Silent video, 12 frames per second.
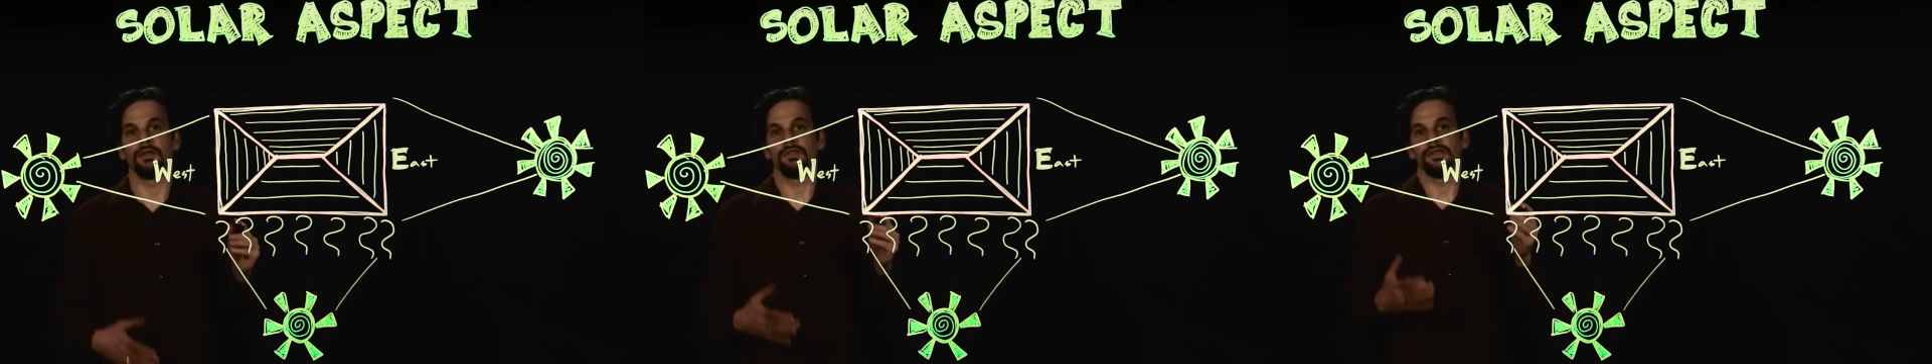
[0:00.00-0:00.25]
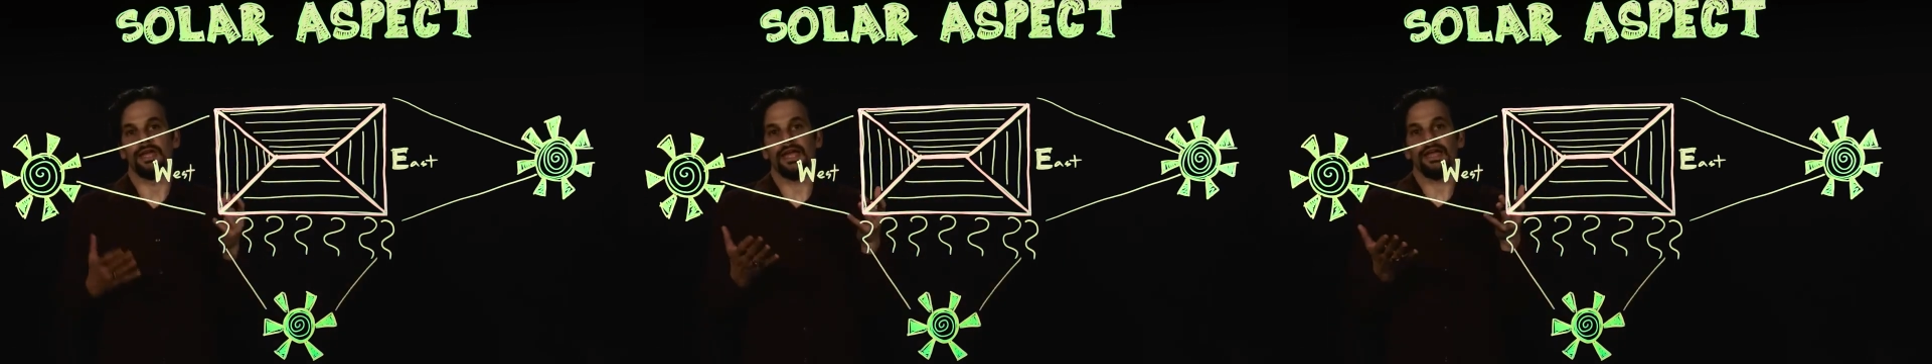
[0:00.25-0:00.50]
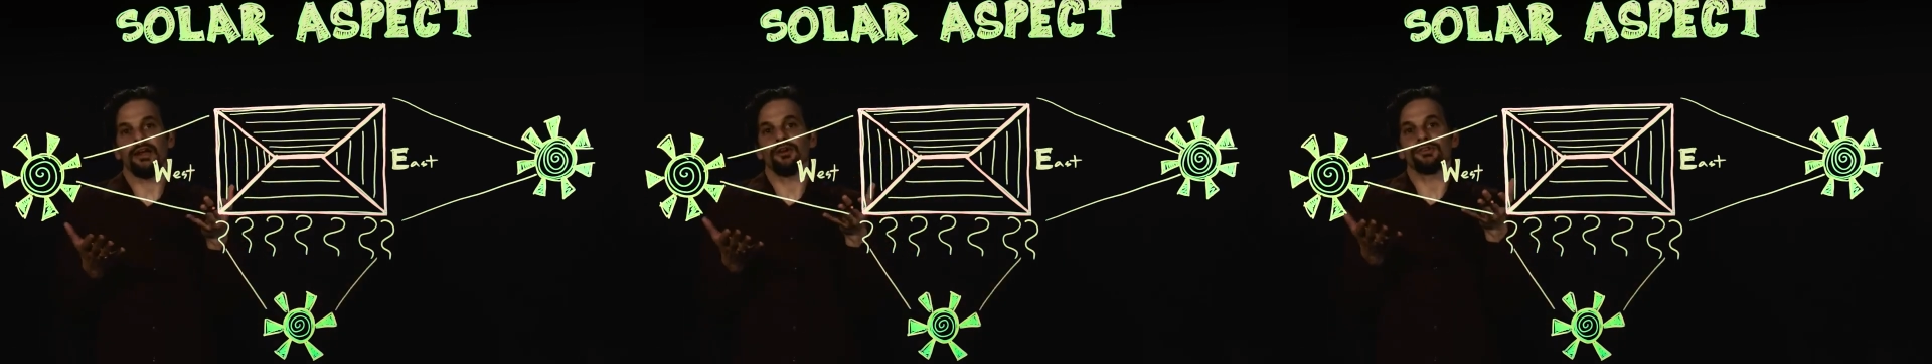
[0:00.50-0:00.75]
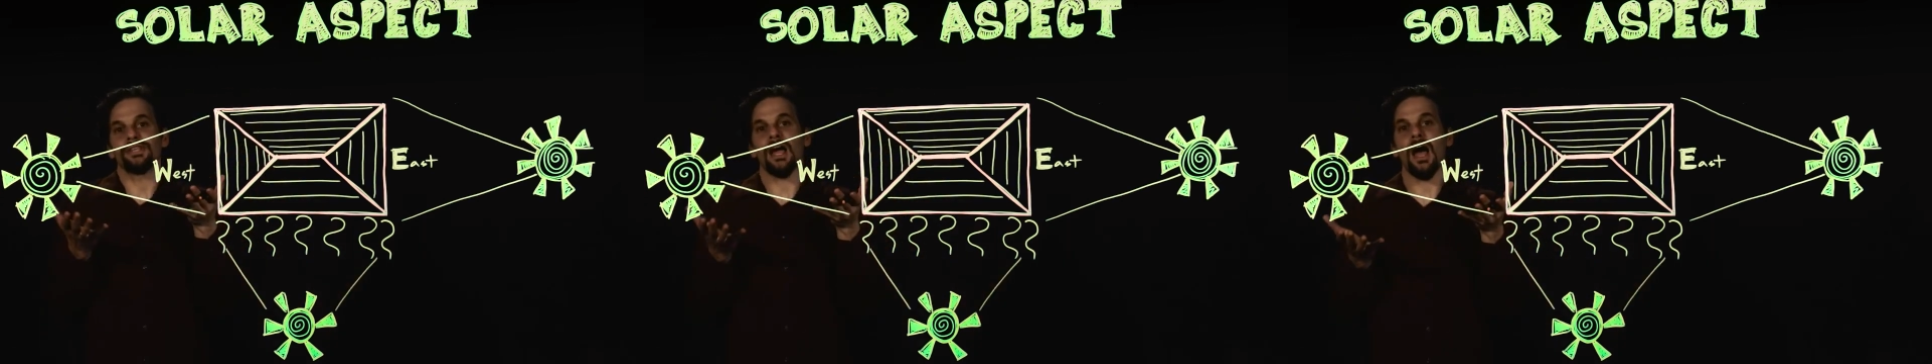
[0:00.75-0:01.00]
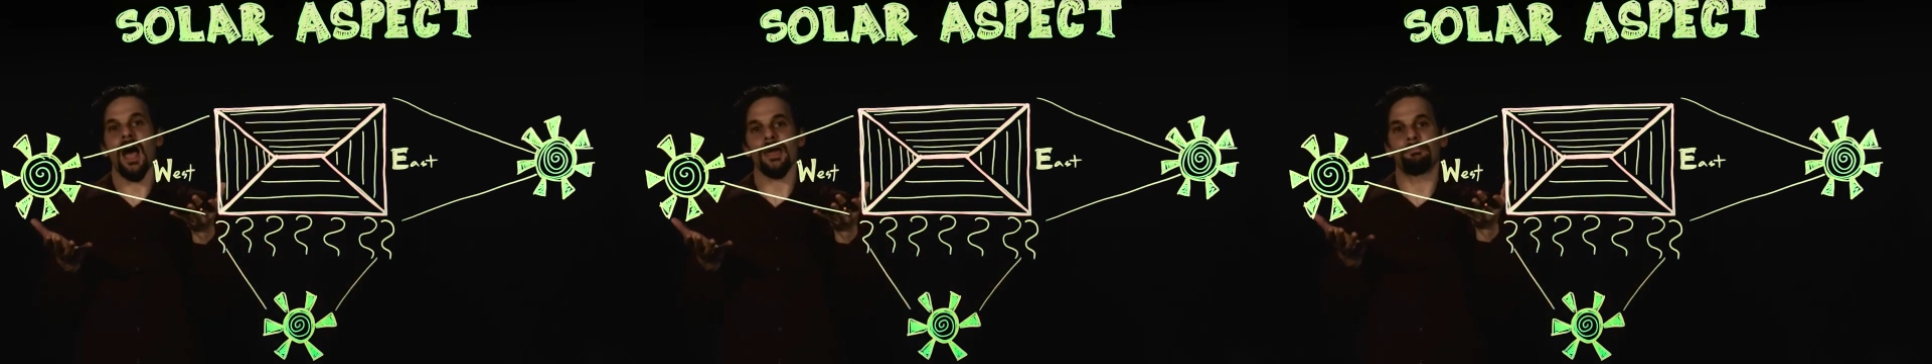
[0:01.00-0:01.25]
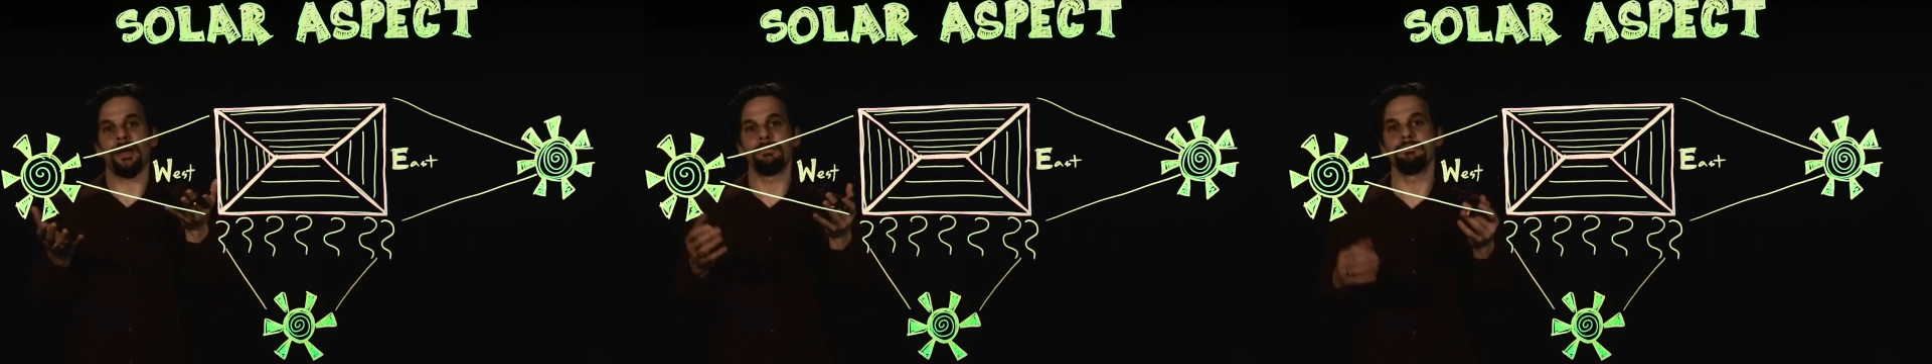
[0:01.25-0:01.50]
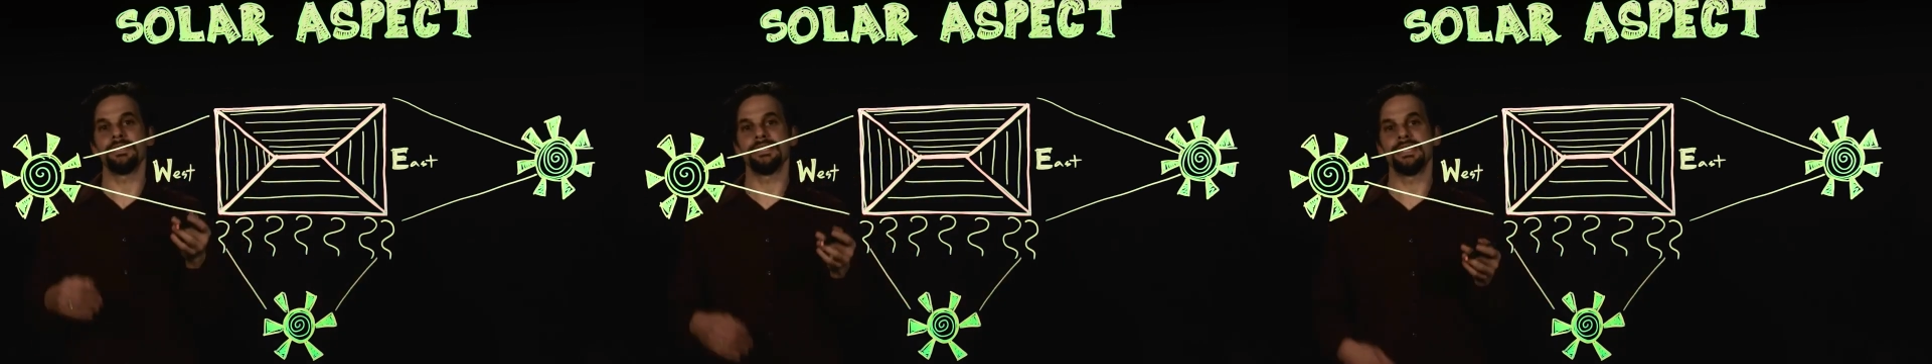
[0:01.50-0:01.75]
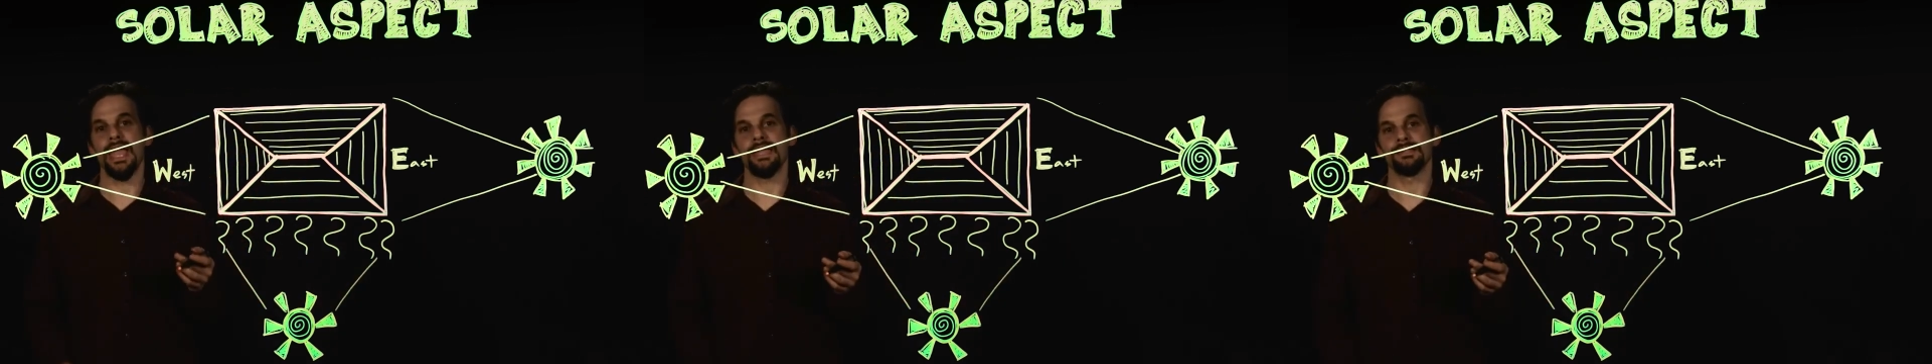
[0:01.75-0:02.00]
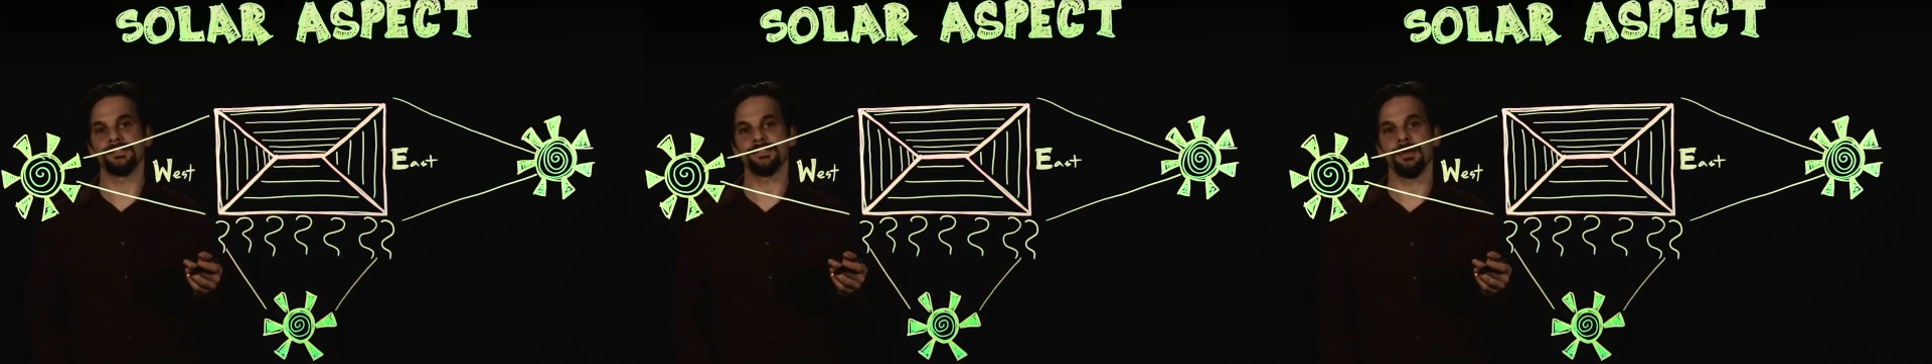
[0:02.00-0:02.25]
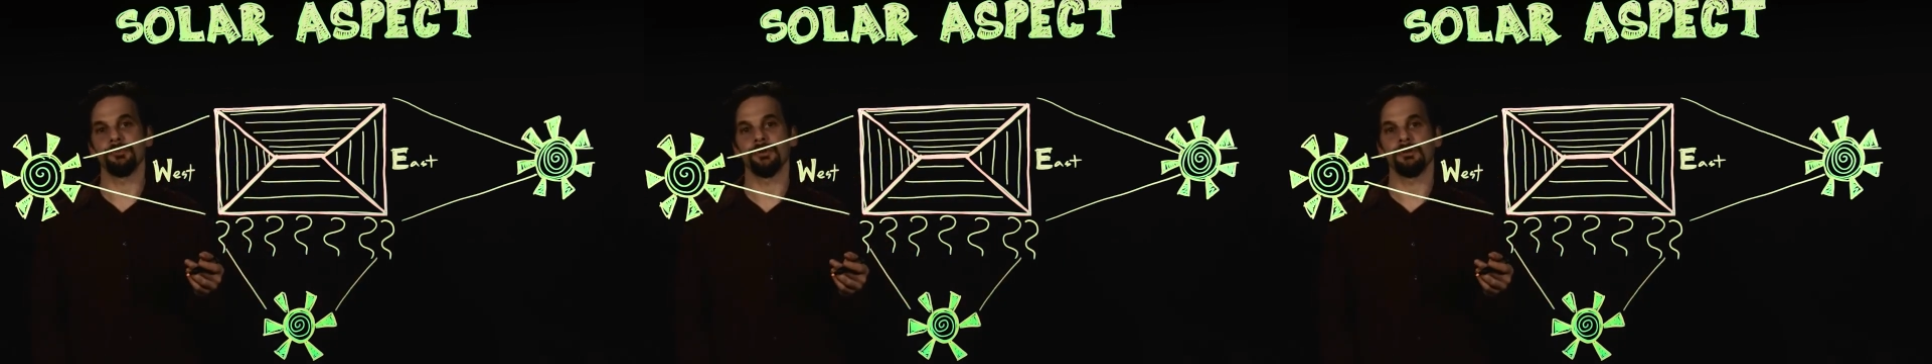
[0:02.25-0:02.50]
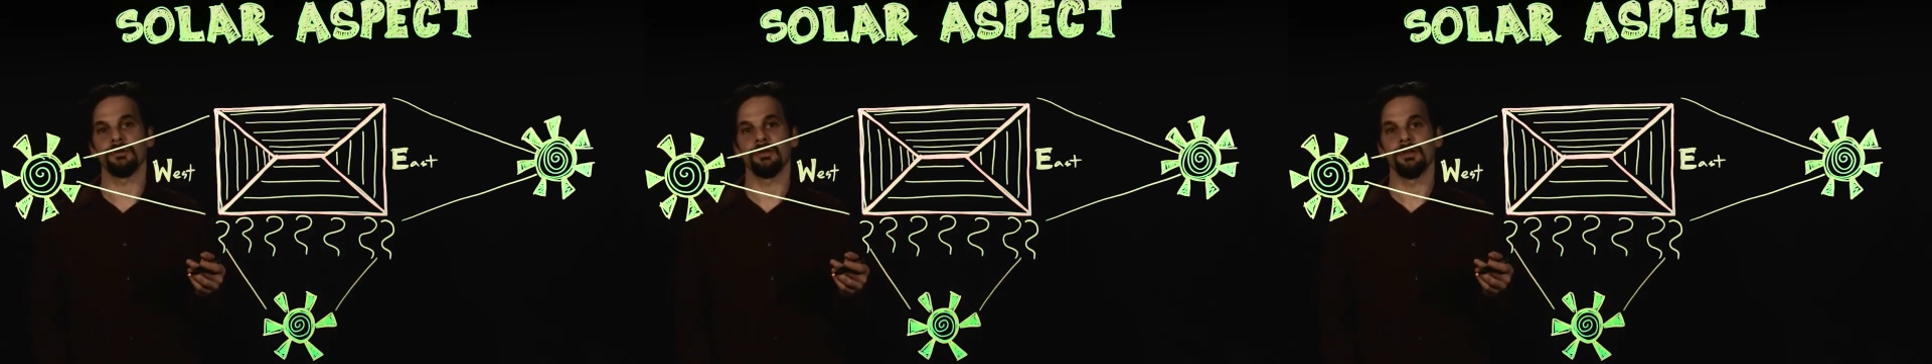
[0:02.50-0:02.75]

The air is hot by midday in summer,